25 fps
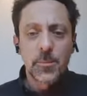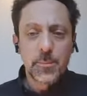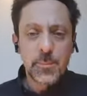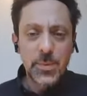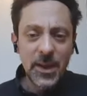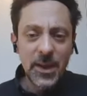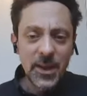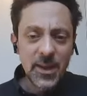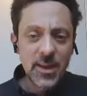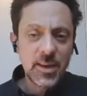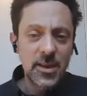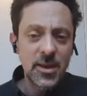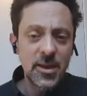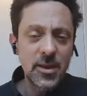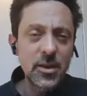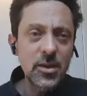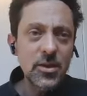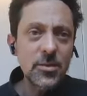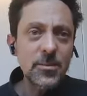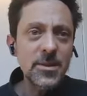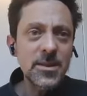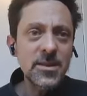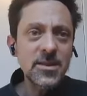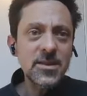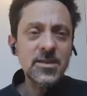But
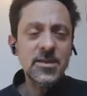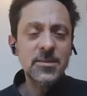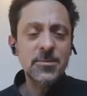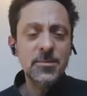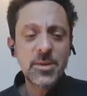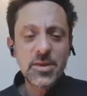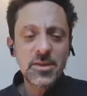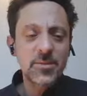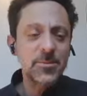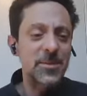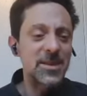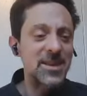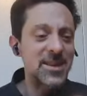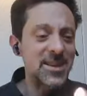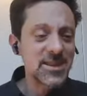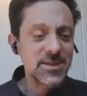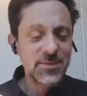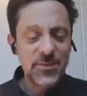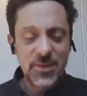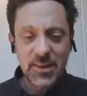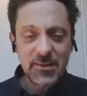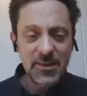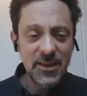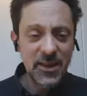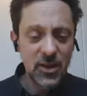human movement is
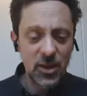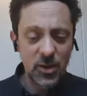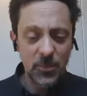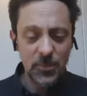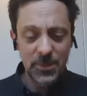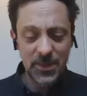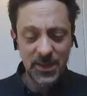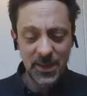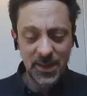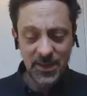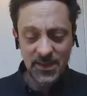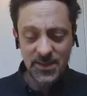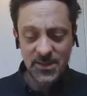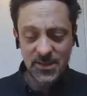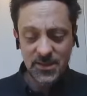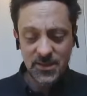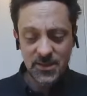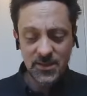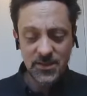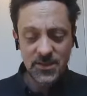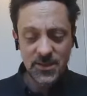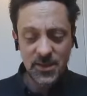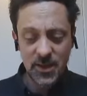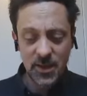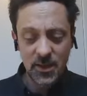very complex.
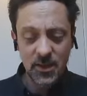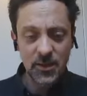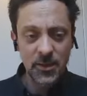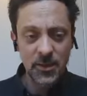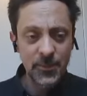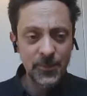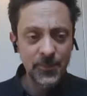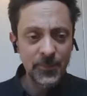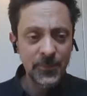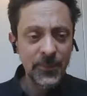So